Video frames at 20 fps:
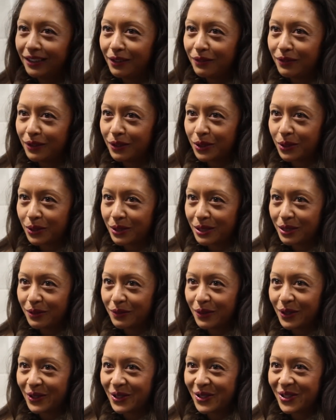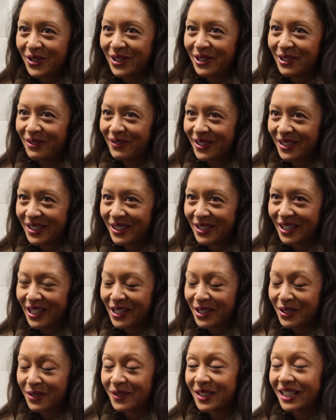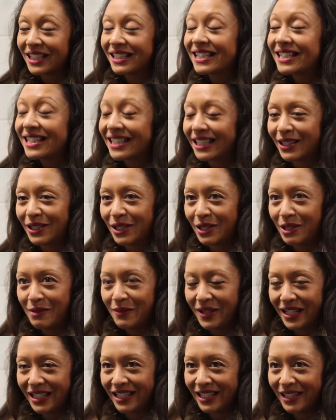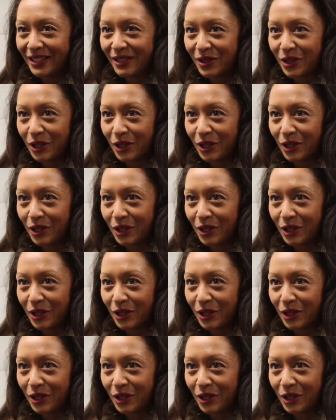love the choice of costume. The designers have done such an amazing